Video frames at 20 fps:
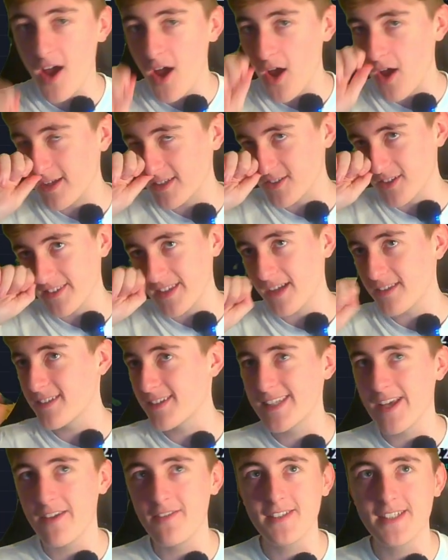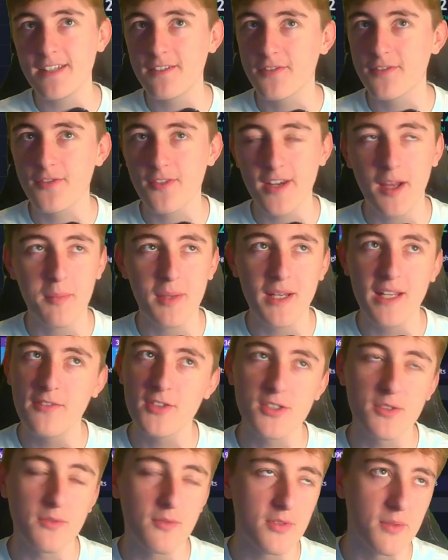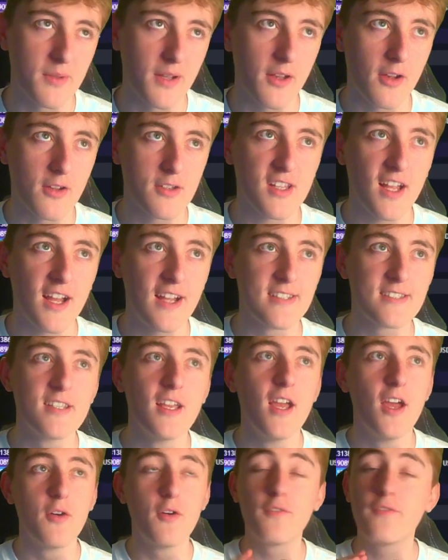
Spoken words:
It's gone down to 17.3, I believe, or something along those lines.